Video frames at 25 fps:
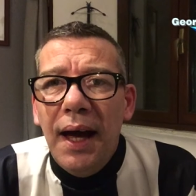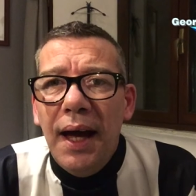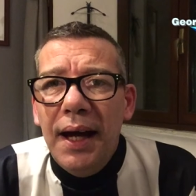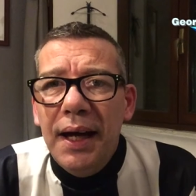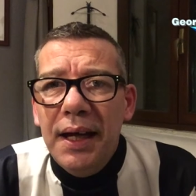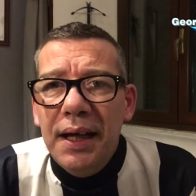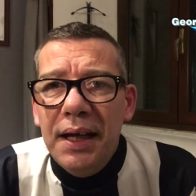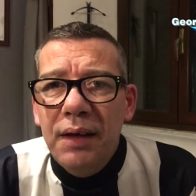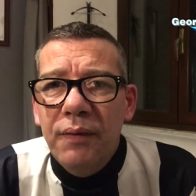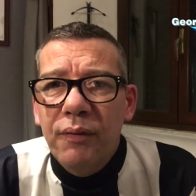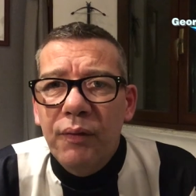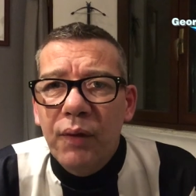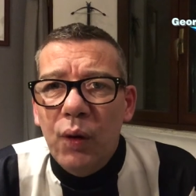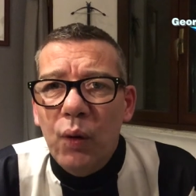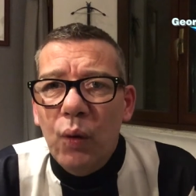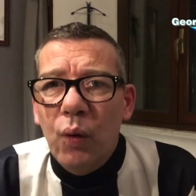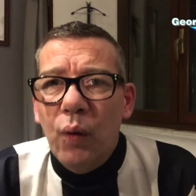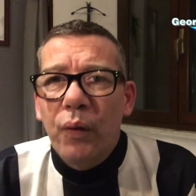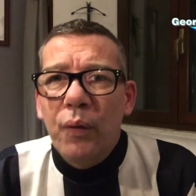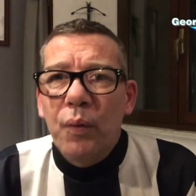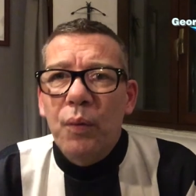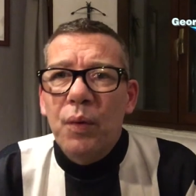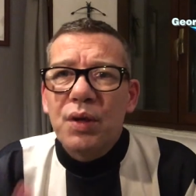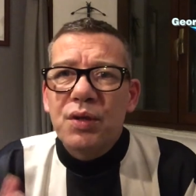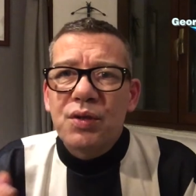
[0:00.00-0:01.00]
Even though
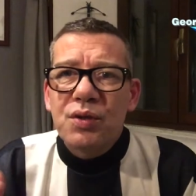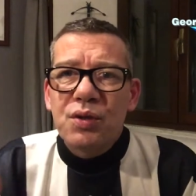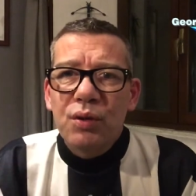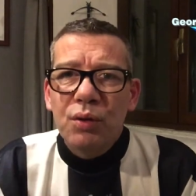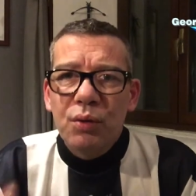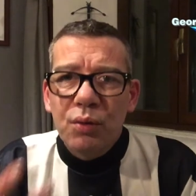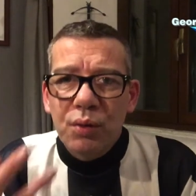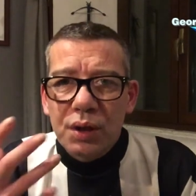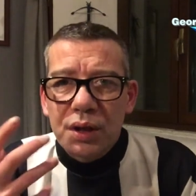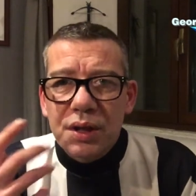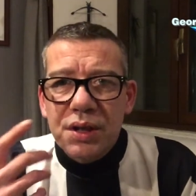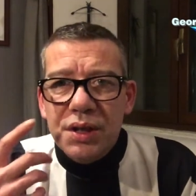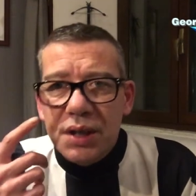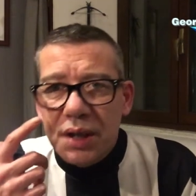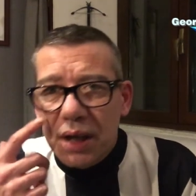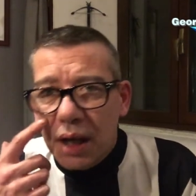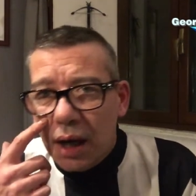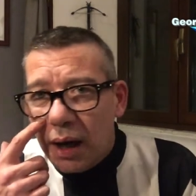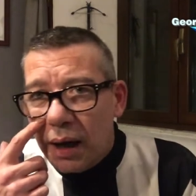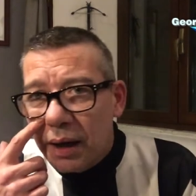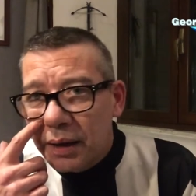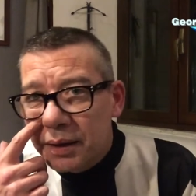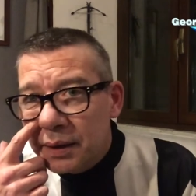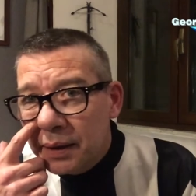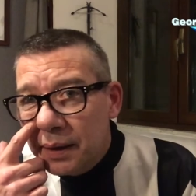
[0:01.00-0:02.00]
they were slow to
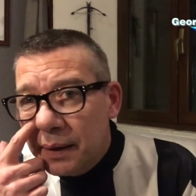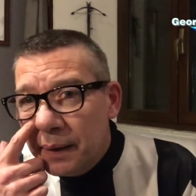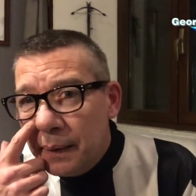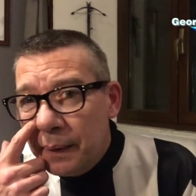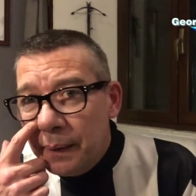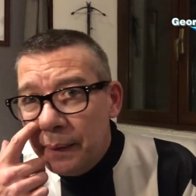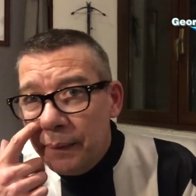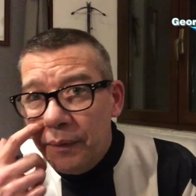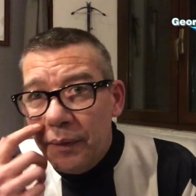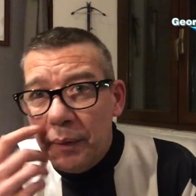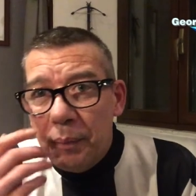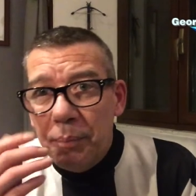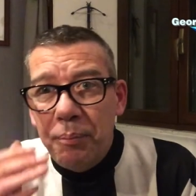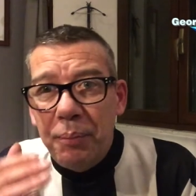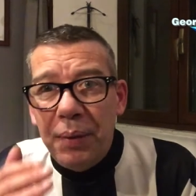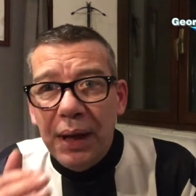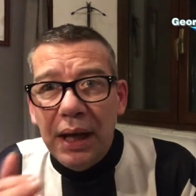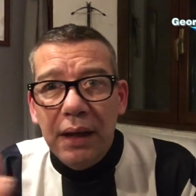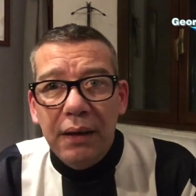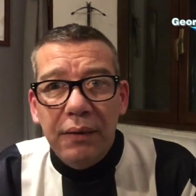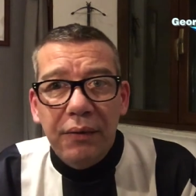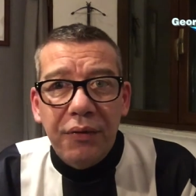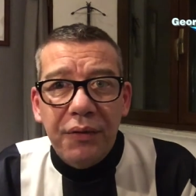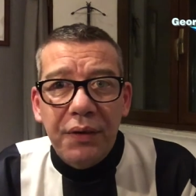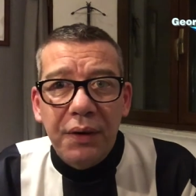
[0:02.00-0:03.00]
start, they
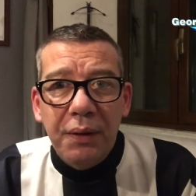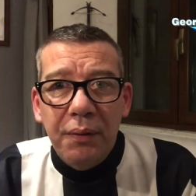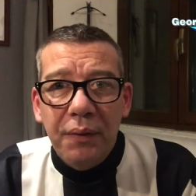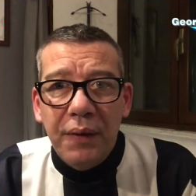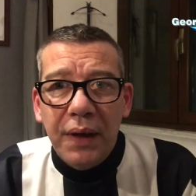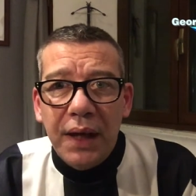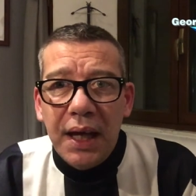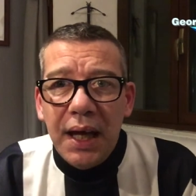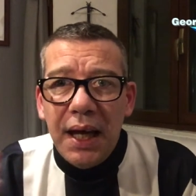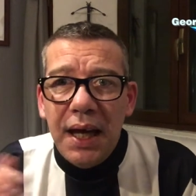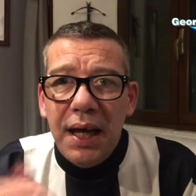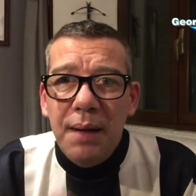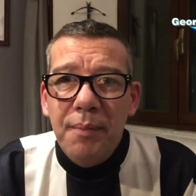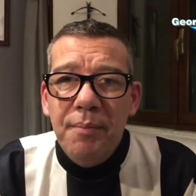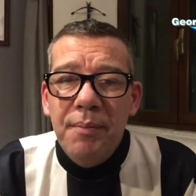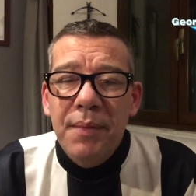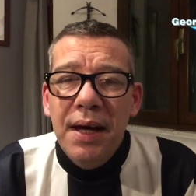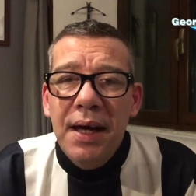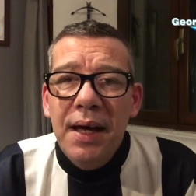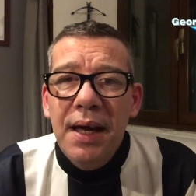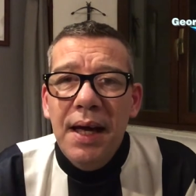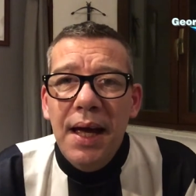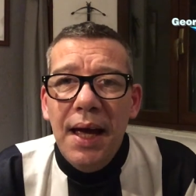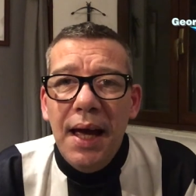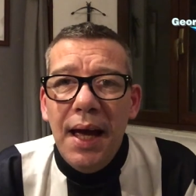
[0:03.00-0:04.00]
built through the game,
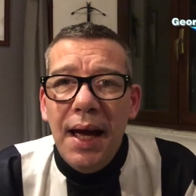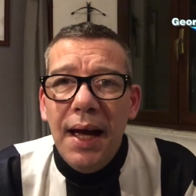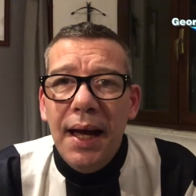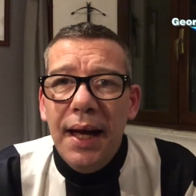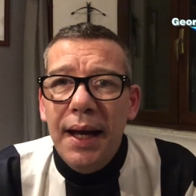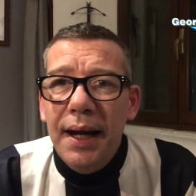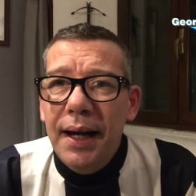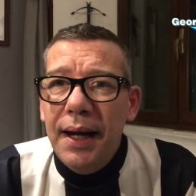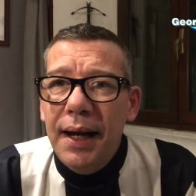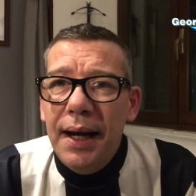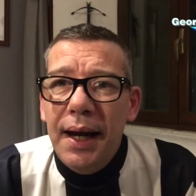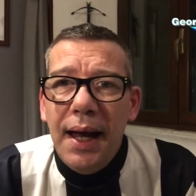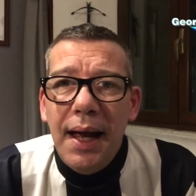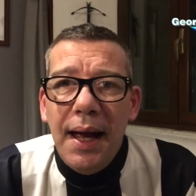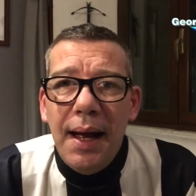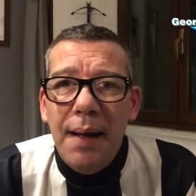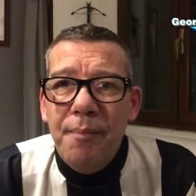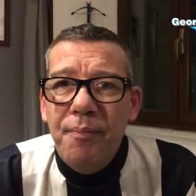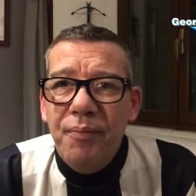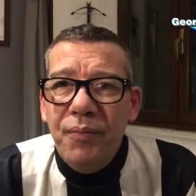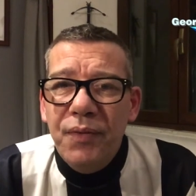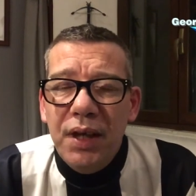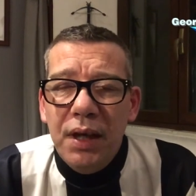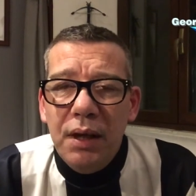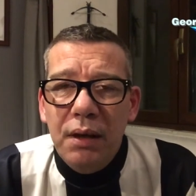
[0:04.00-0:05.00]
and
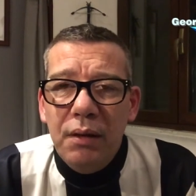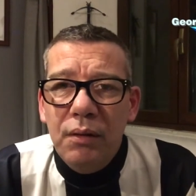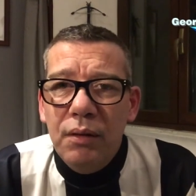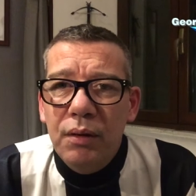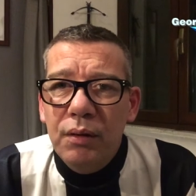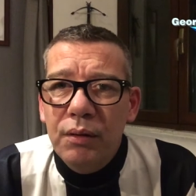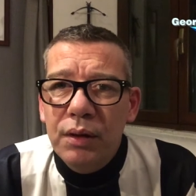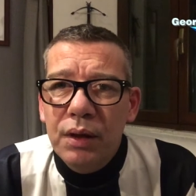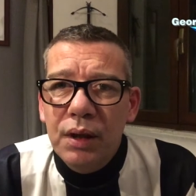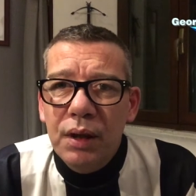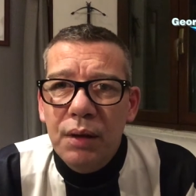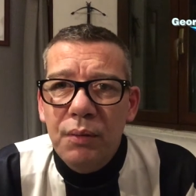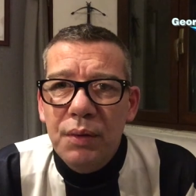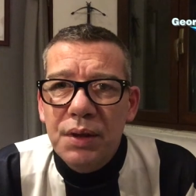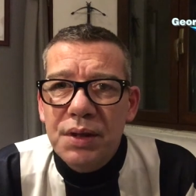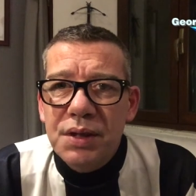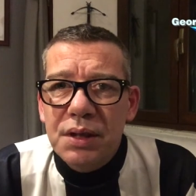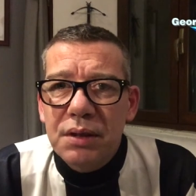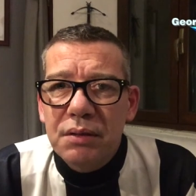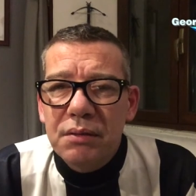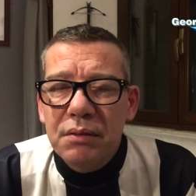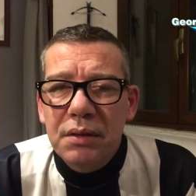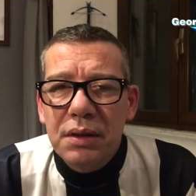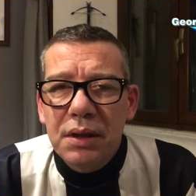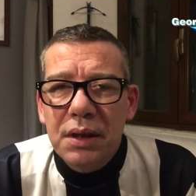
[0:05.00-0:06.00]
you know there was
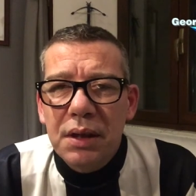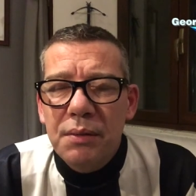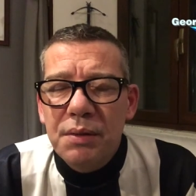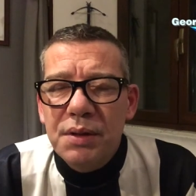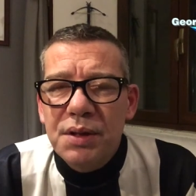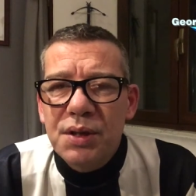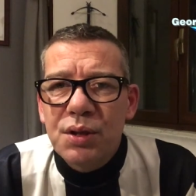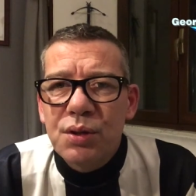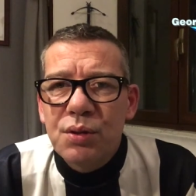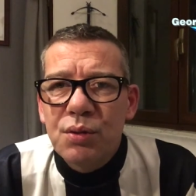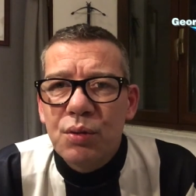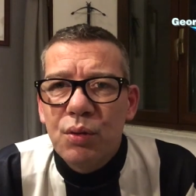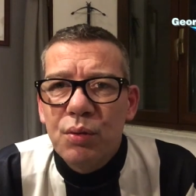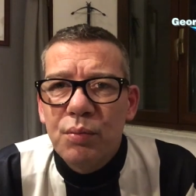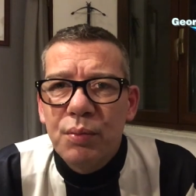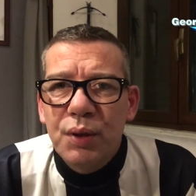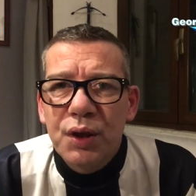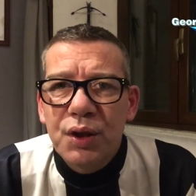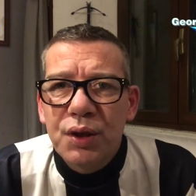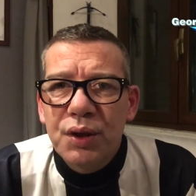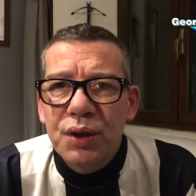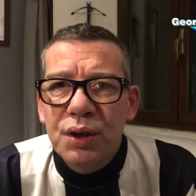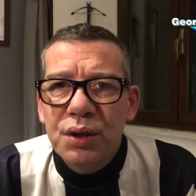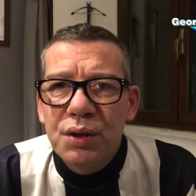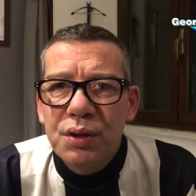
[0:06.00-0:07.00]
so
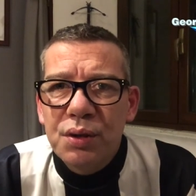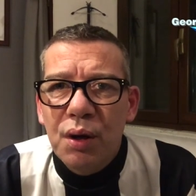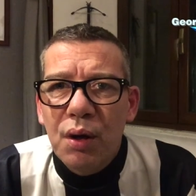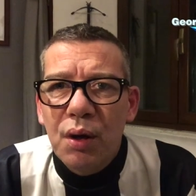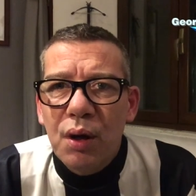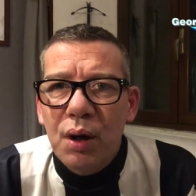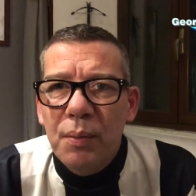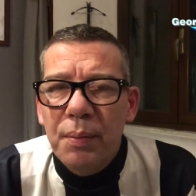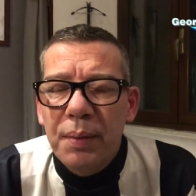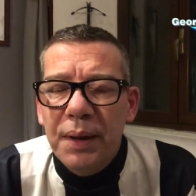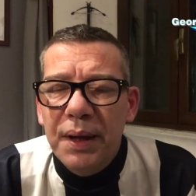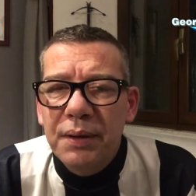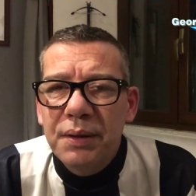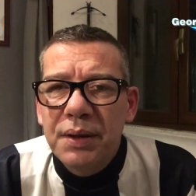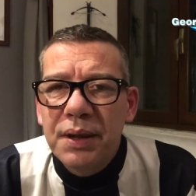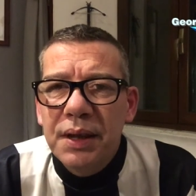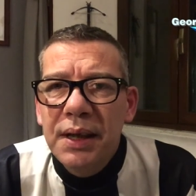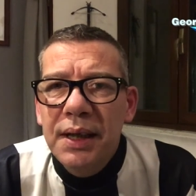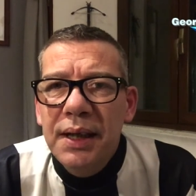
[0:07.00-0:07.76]
much to talk about.